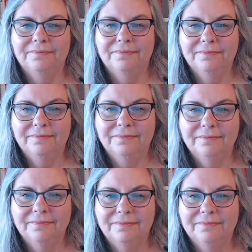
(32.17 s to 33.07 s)

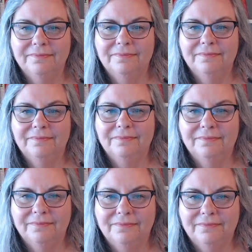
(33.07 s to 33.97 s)

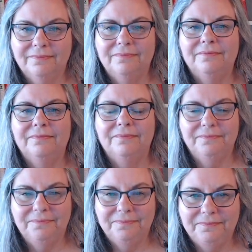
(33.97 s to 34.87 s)

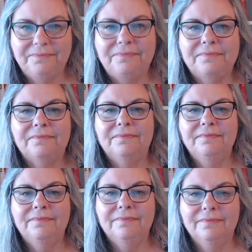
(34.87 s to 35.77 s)

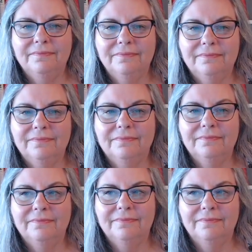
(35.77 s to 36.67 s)

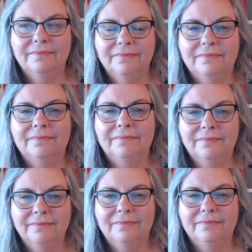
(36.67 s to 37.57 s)

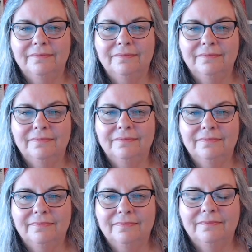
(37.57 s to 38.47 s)

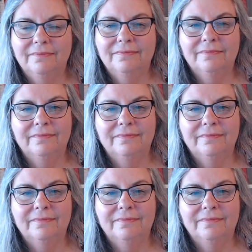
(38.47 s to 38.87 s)
(not speaking)